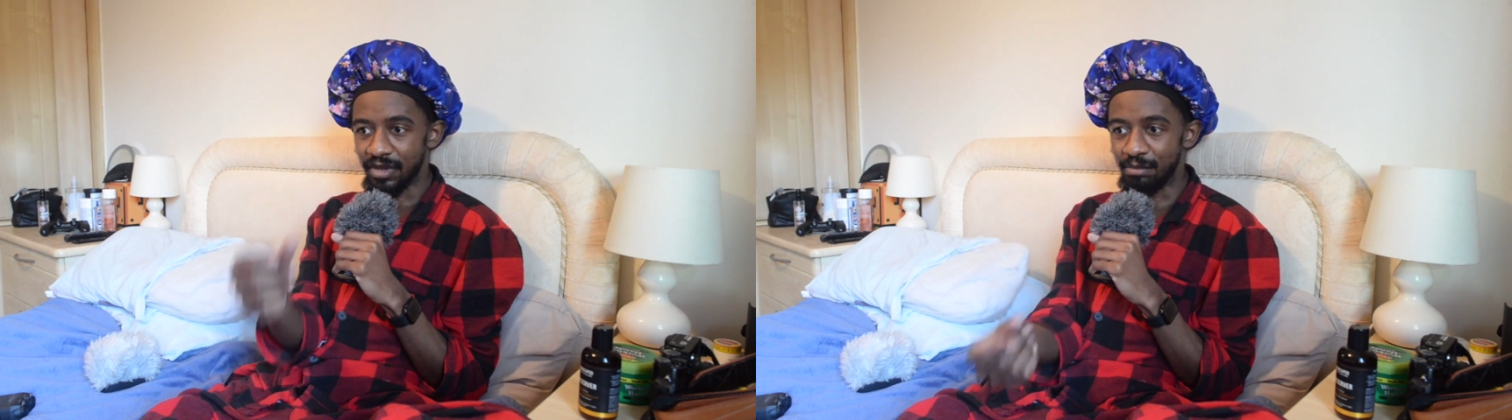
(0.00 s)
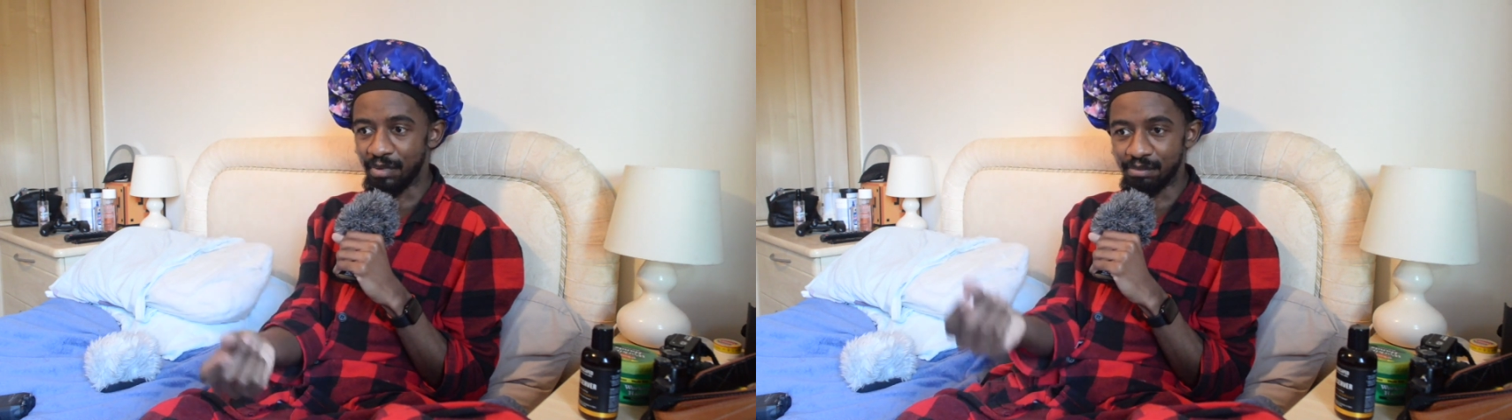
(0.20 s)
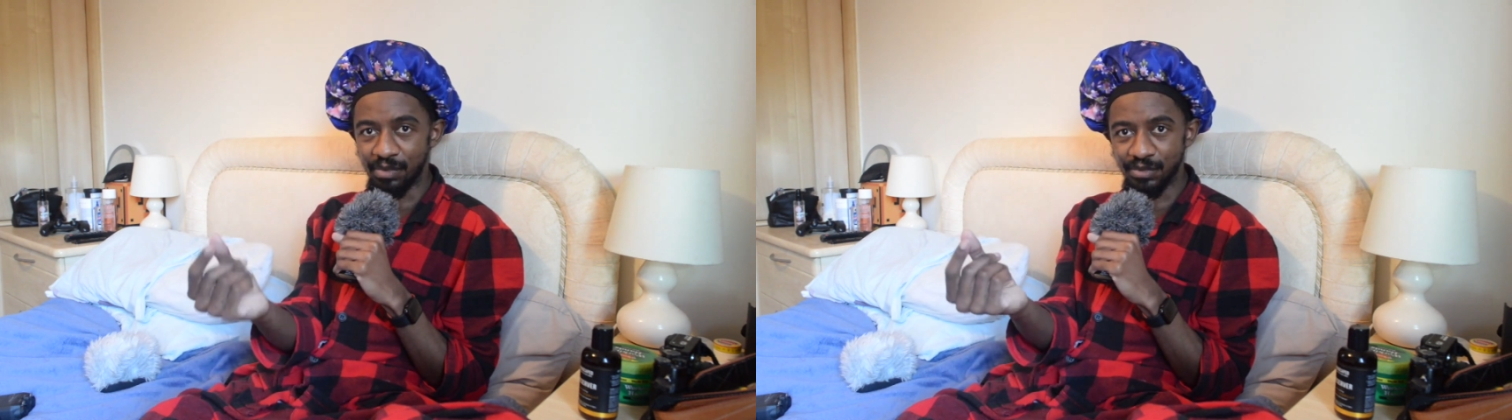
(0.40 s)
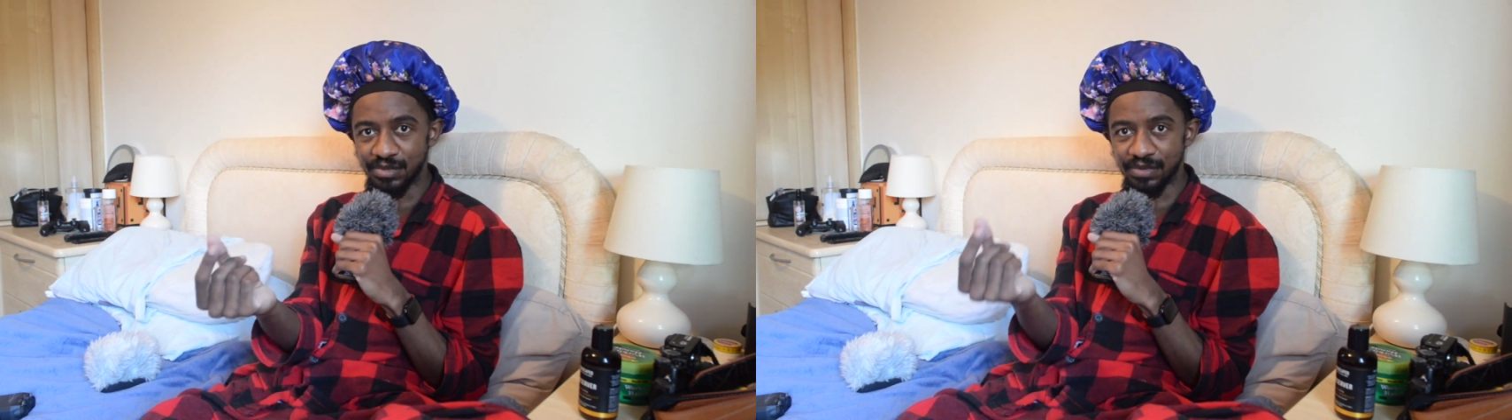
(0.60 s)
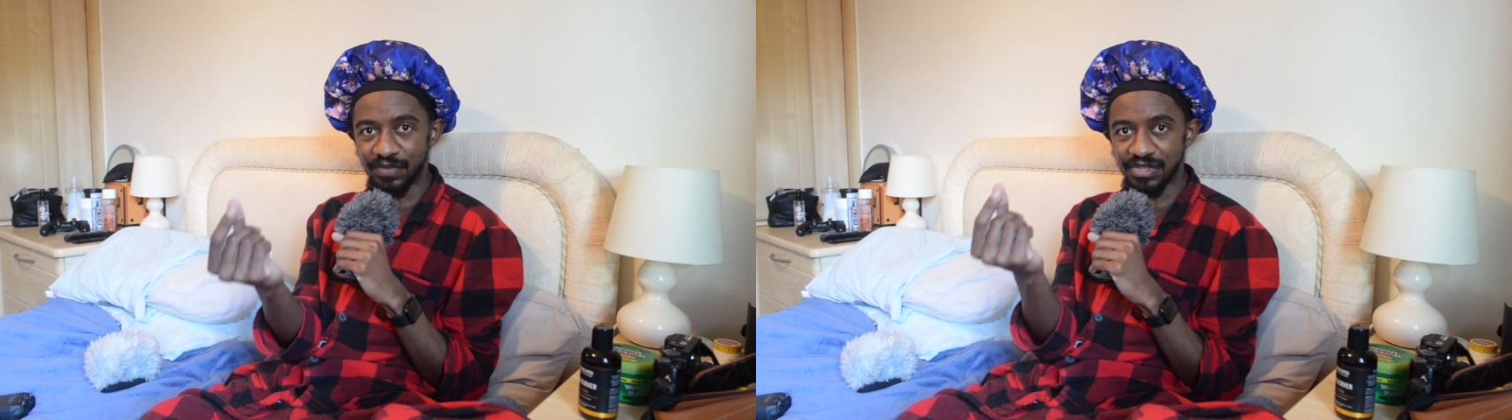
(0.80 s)
but
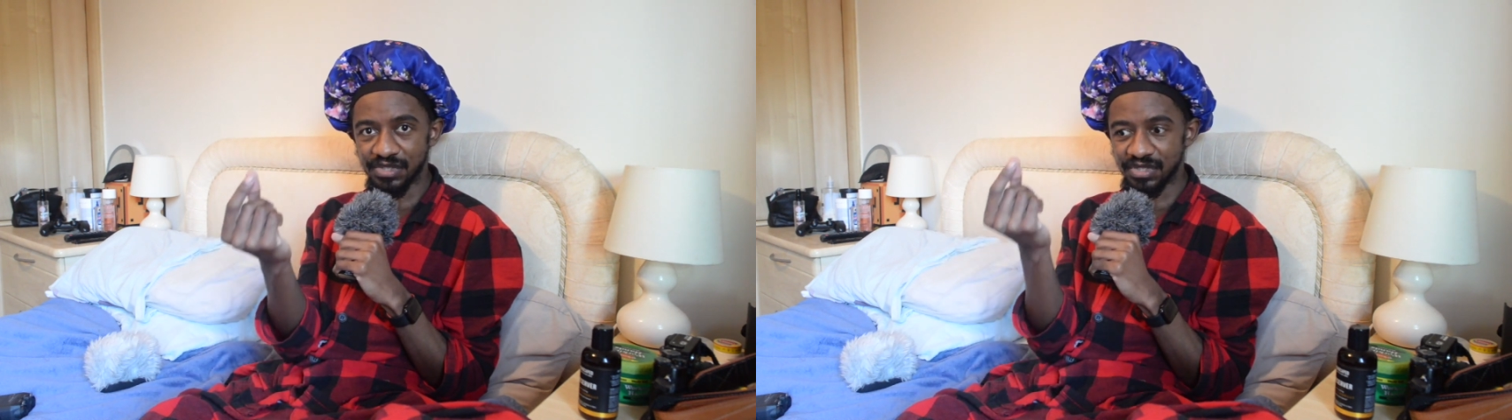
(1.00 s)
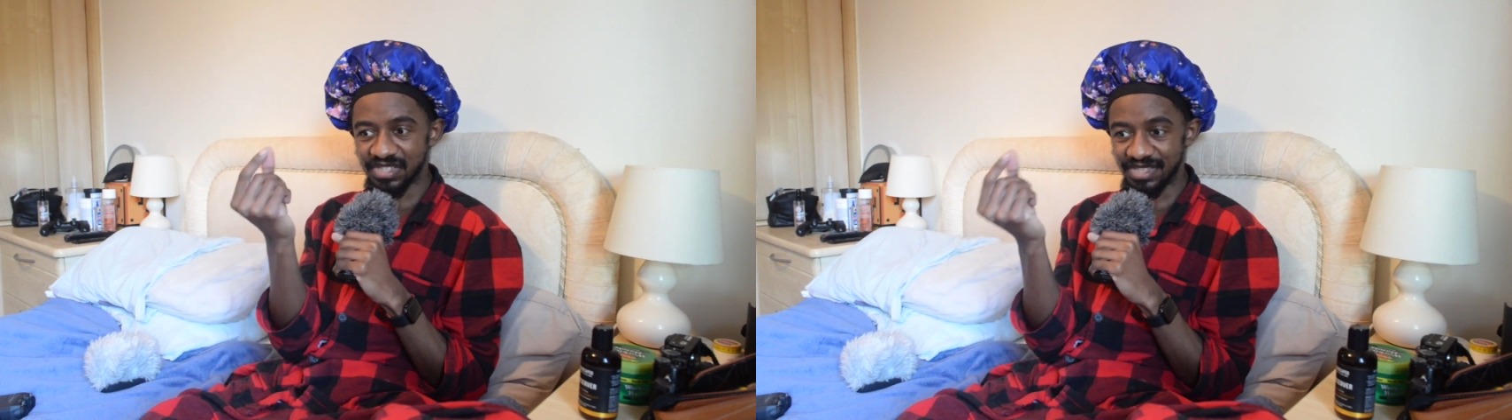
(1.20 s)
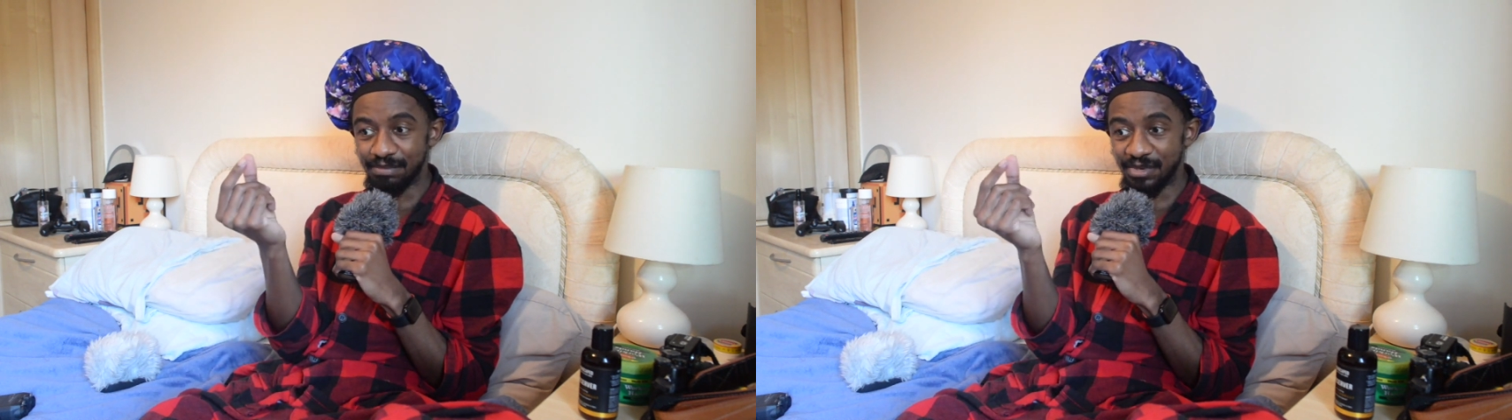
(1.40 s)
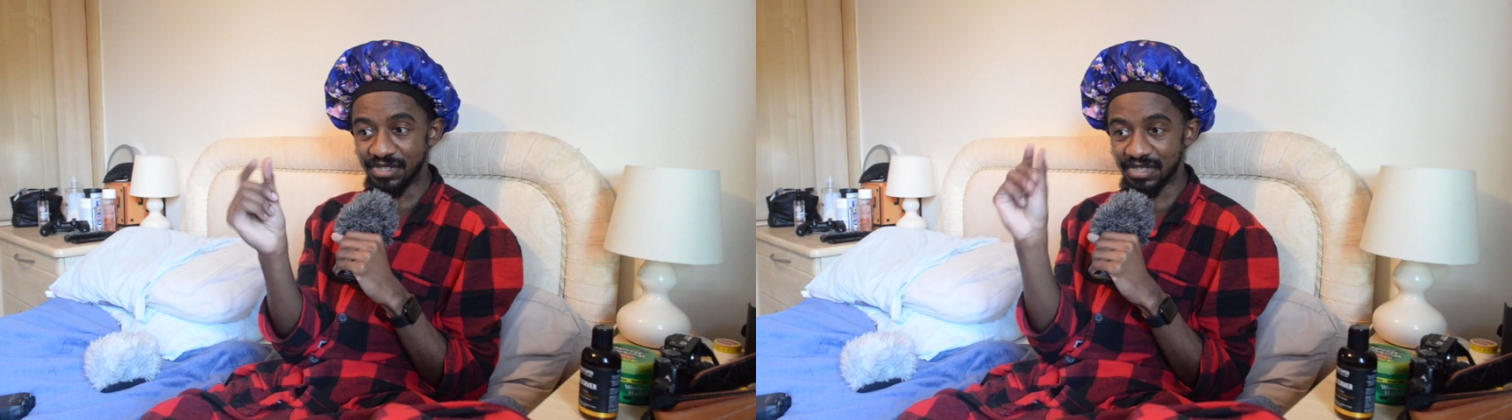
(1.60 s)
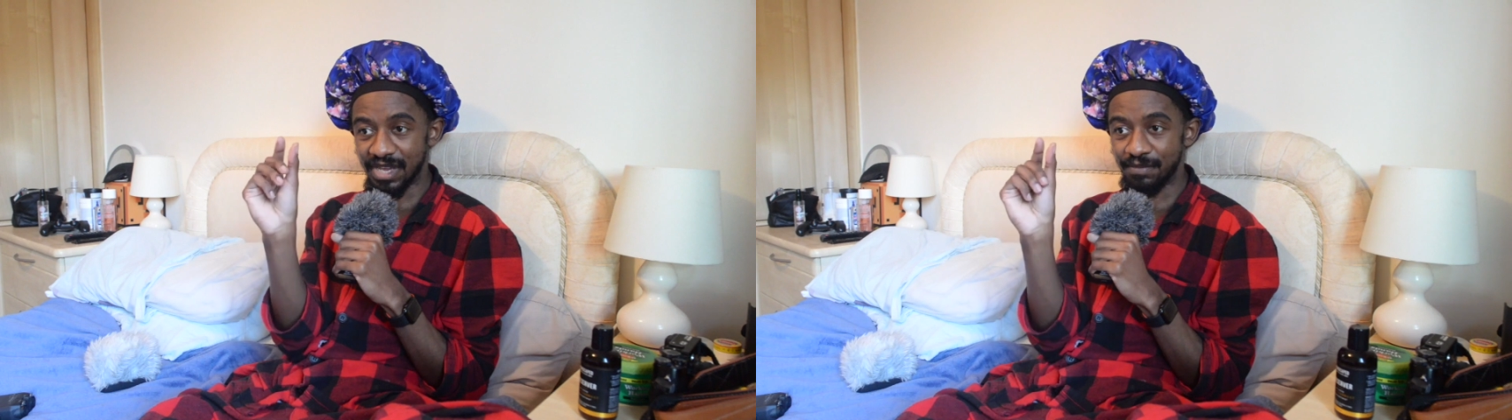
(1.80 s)
most of its
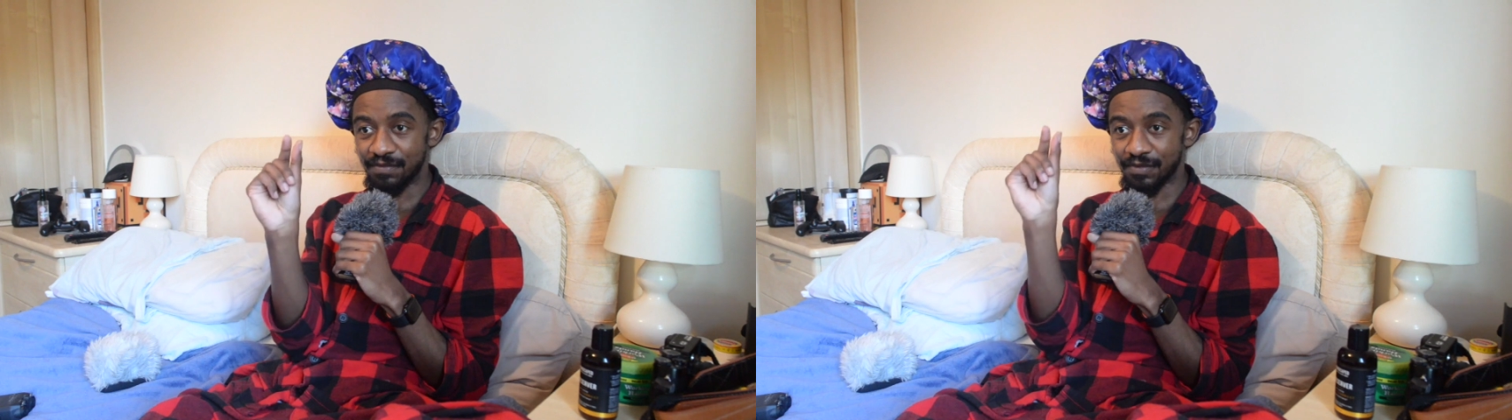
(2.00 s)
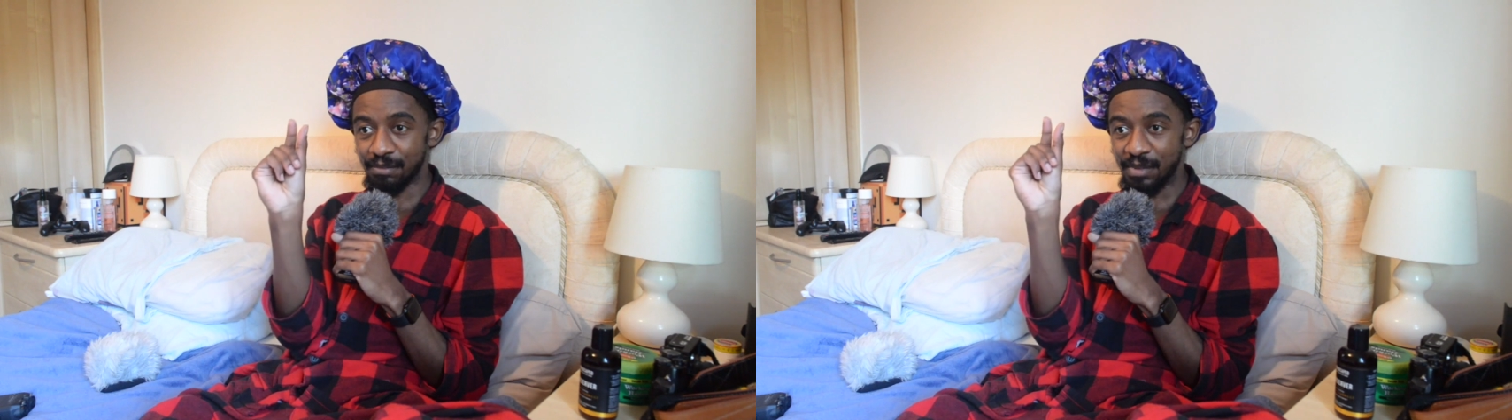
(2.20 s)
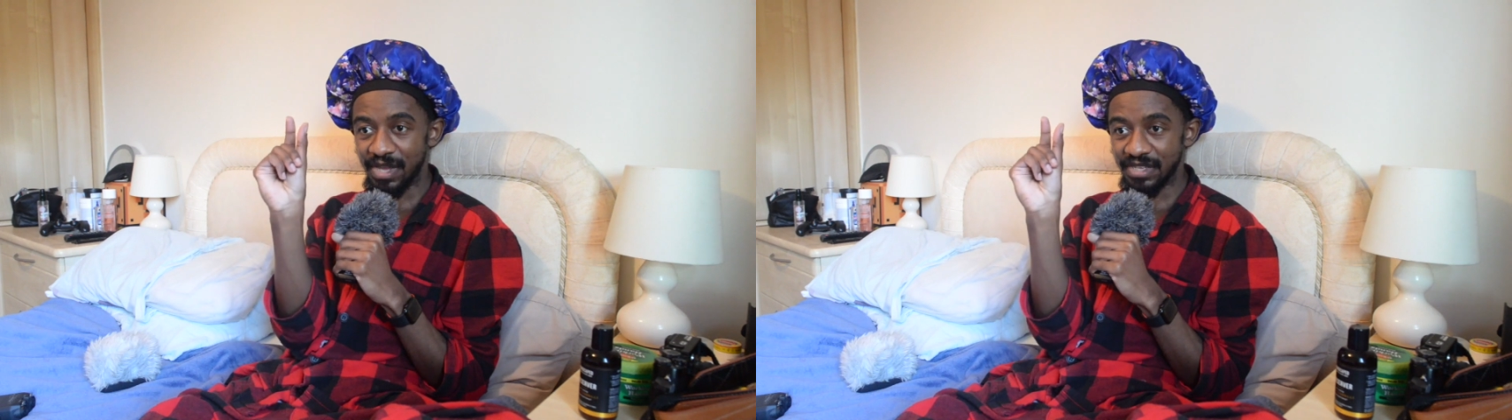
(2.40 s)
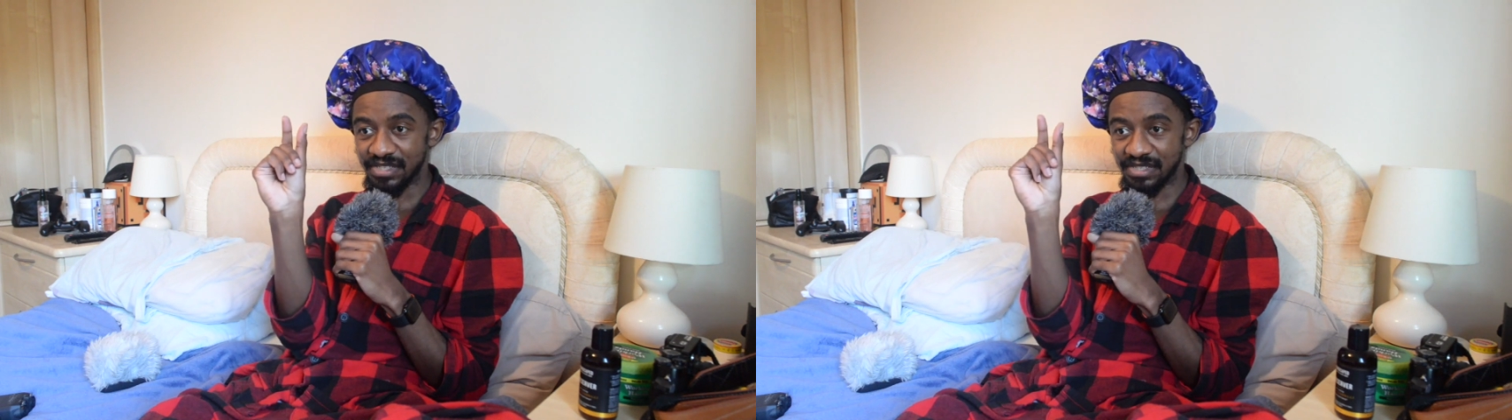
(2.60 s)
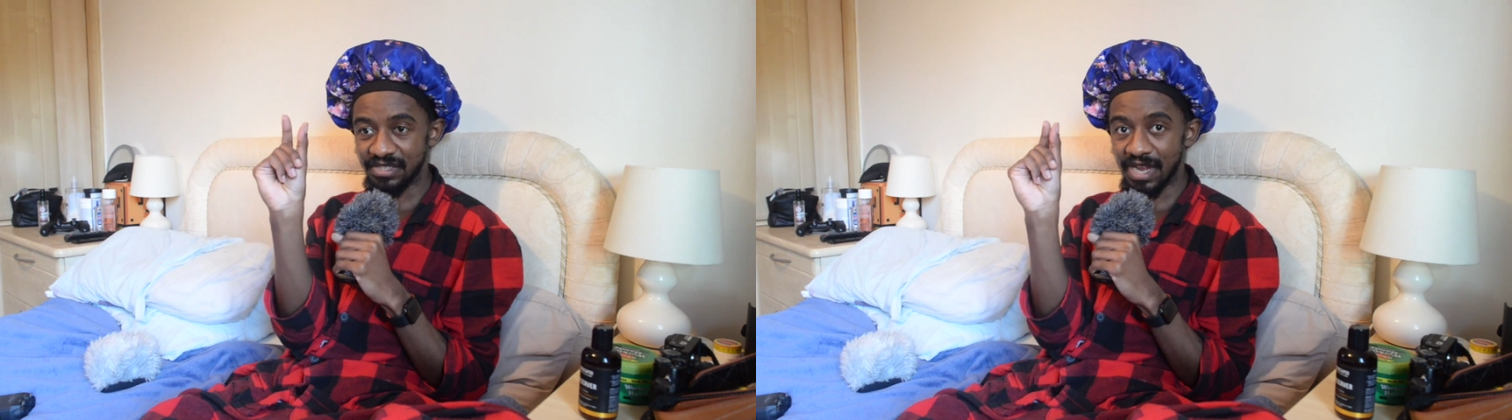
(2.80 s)
slimness came from its